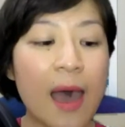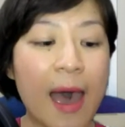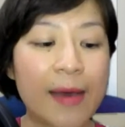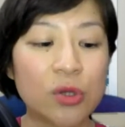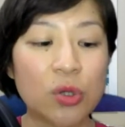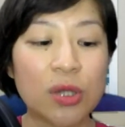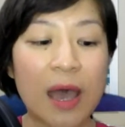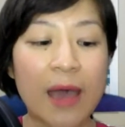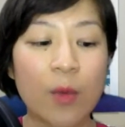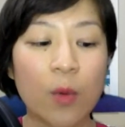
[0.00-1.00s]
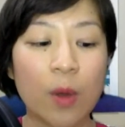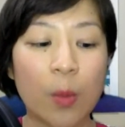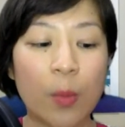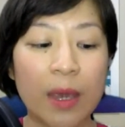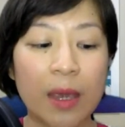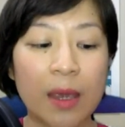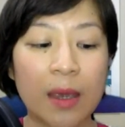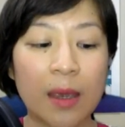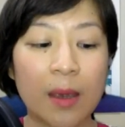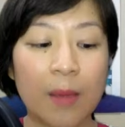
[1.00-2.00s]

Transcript: And tonight will be,